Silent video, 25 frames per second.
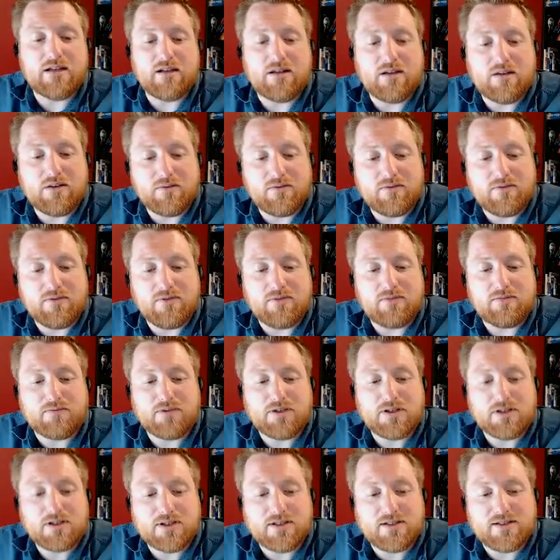You've
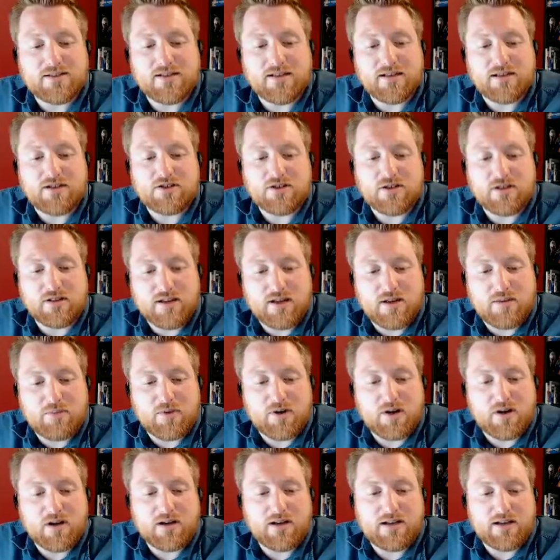reached the celestial
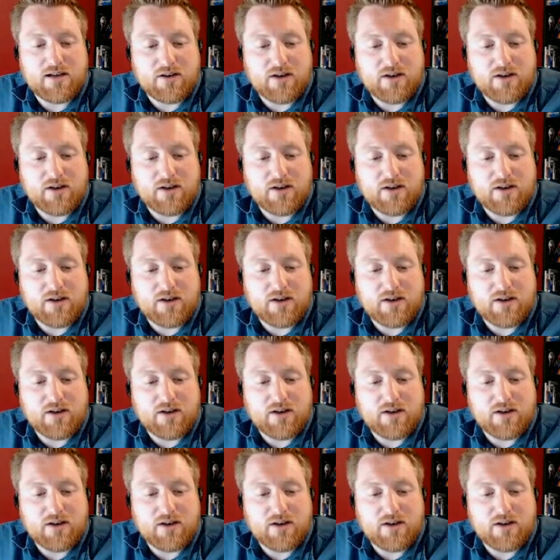landmark.